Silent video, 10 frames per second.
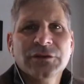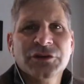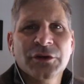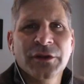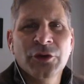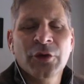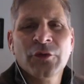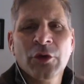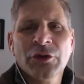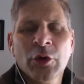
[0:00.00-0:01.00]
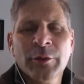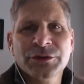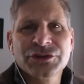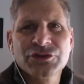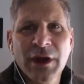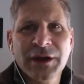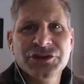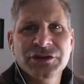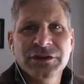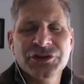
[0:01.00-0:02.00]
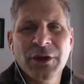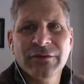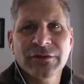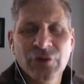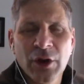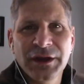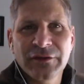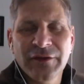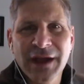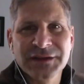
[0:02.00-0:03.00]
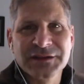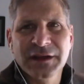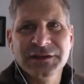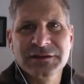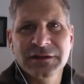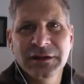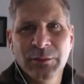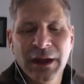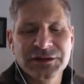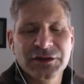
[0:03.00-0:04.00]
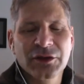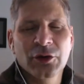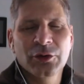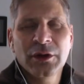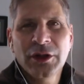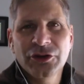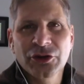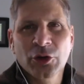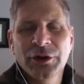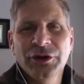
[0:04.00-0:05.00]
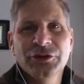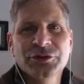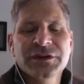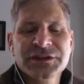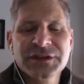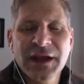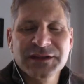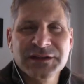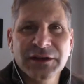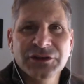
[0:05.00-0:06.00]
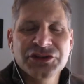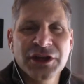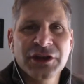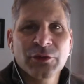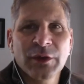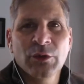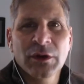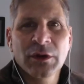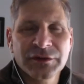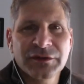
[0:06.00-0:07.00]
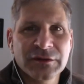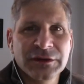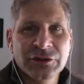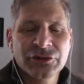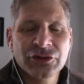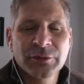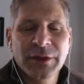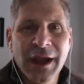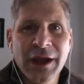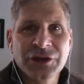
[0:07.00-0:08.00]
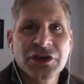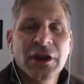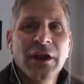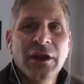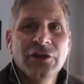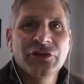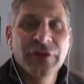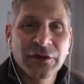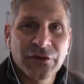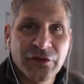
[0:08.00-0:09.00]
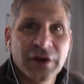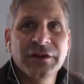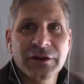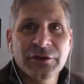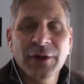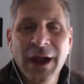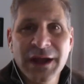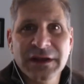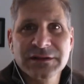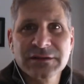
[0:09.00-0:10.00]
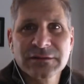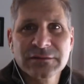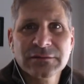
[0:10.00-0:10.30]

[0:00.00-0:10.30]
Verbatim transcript: So the overall corporate strategy is you have a variety of assets in Mexico. You're going to use this asset to generate relatively near-term cash to then fund the other assets.